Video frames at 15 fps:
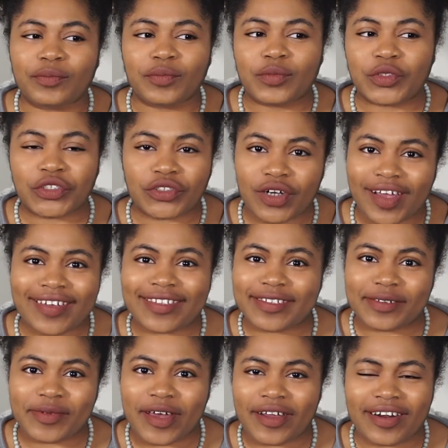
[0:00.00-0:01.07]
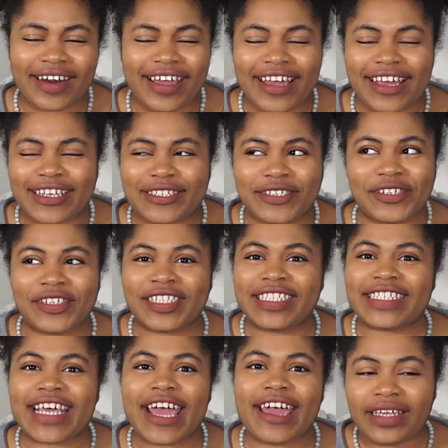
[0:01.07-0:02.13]
stressed about it, I guess you could
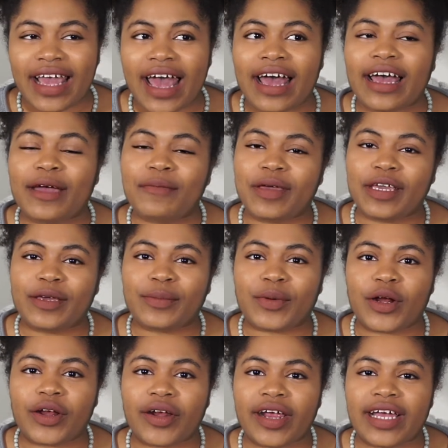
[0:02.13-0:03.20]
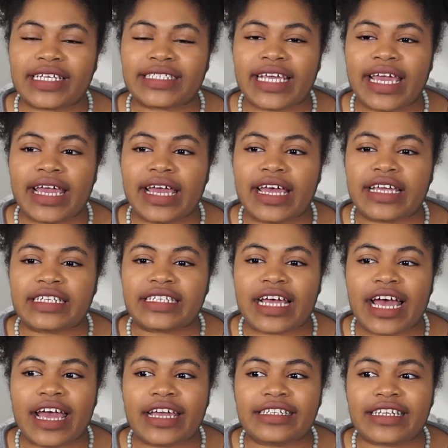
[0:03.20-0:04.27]
say. Yeah, I'm making progress and
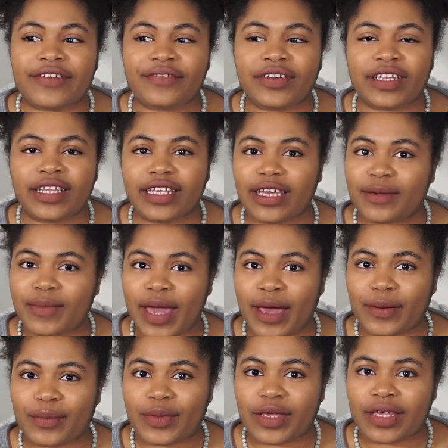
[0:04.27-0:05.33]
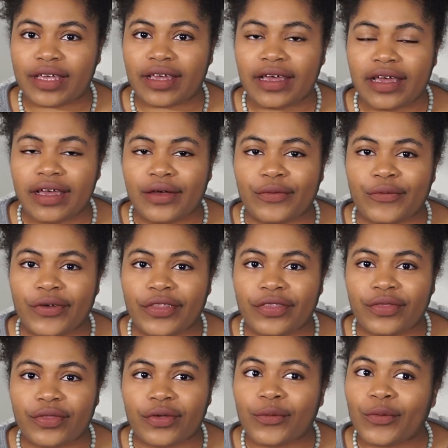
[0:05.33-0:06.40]
I definitely am happy with
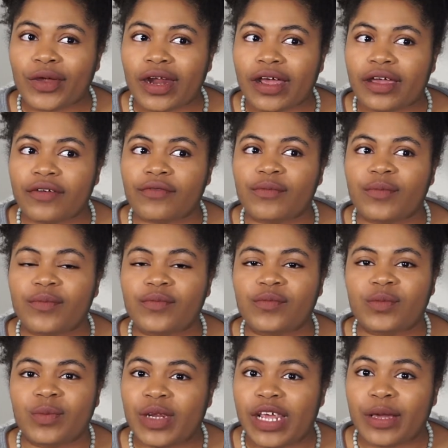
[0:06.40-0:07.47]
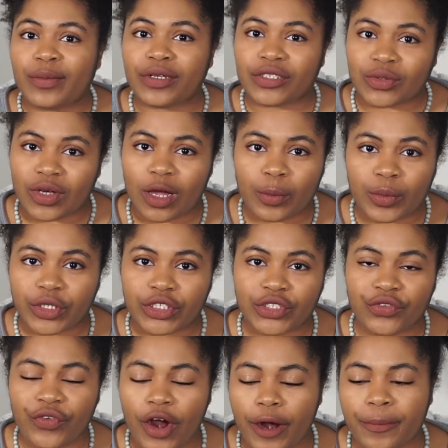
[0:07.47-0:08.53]
what I've been able to accomplish
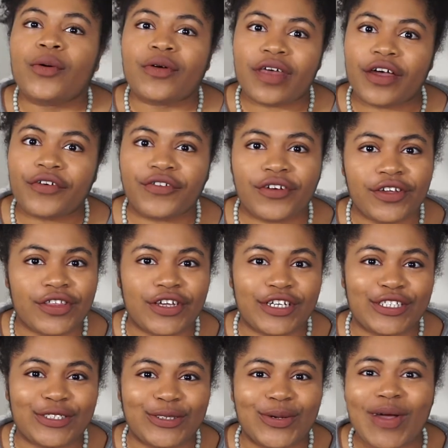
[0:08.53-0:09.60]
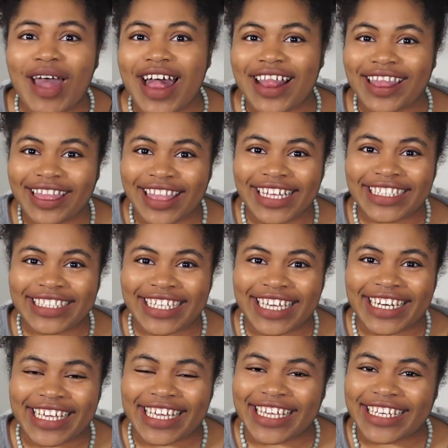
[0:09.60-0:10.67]
so far. Without further ado, let's
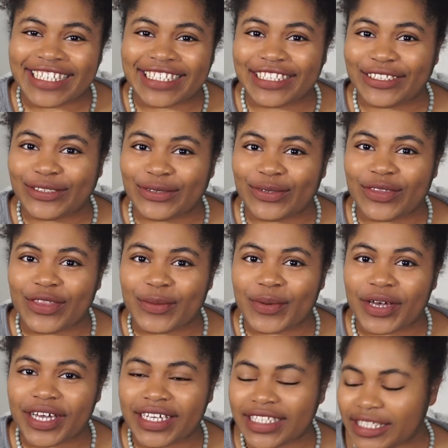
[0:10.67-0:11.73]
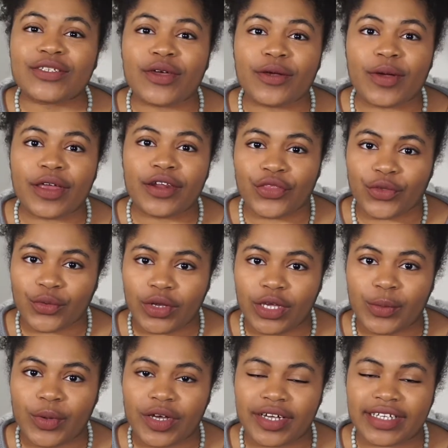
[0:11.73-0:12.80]
get into the books. So I read 3
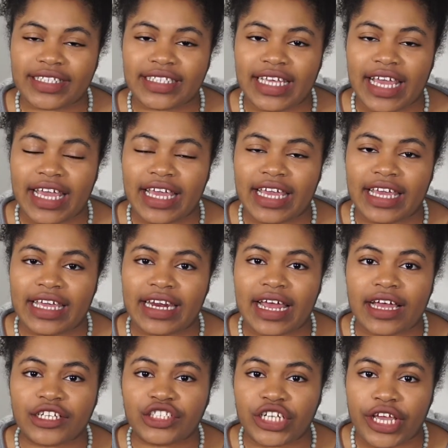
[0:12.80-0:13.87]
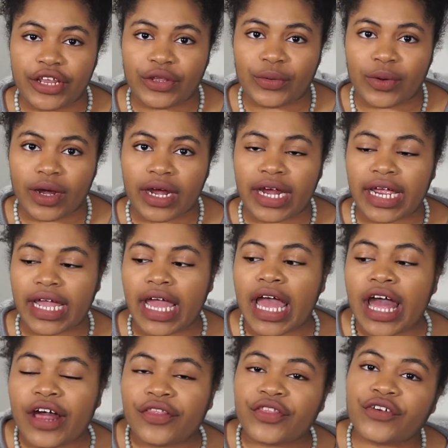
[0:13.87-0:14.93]
books in January.
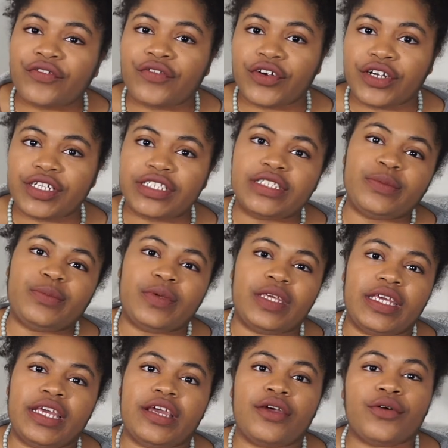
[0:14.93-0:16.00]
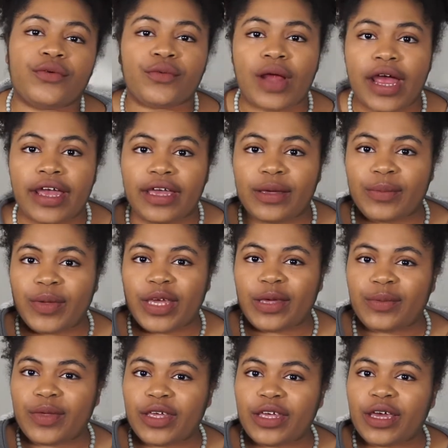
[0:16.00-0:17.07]
The first being Riot
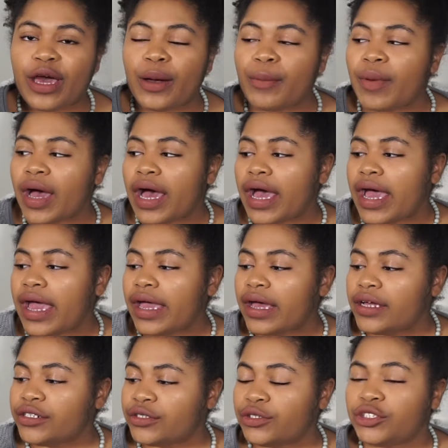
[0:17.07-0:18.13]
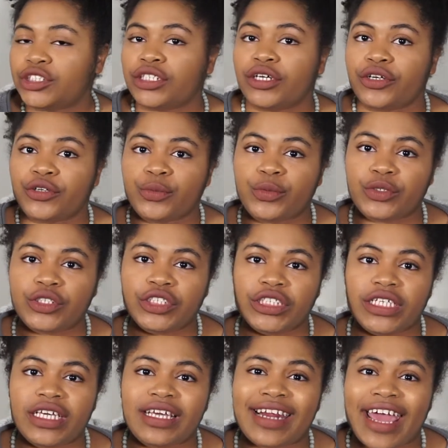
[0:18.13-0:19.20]
Baby by Tochi
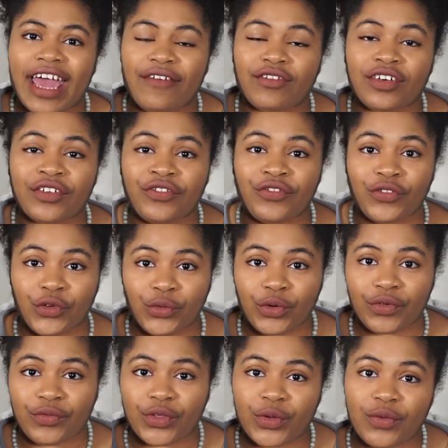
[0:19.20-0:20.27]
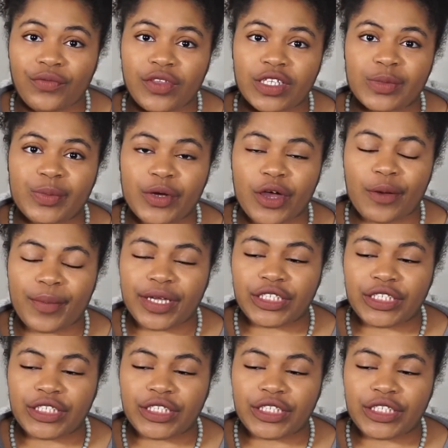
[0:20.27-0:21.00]
Onyebuchi, and I have a full review of this book on my